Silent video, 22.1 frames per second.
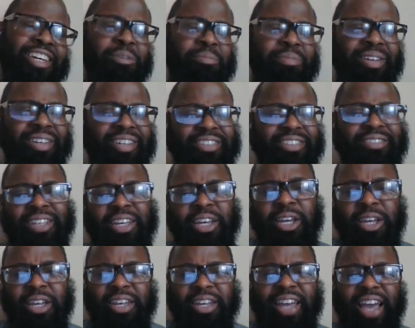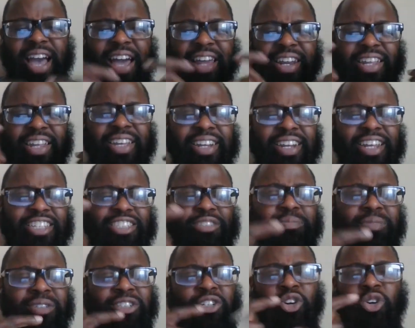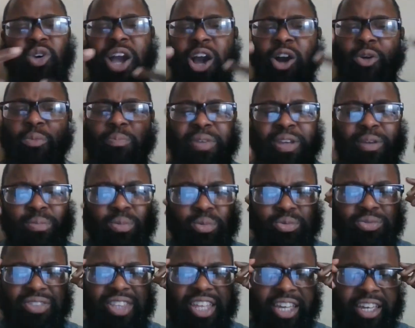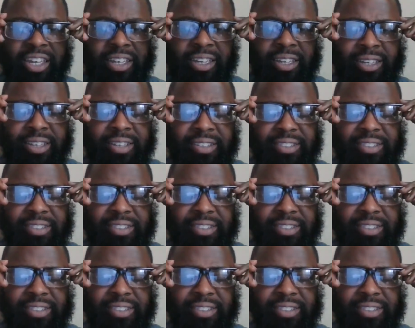that because I, it lets me know how people think.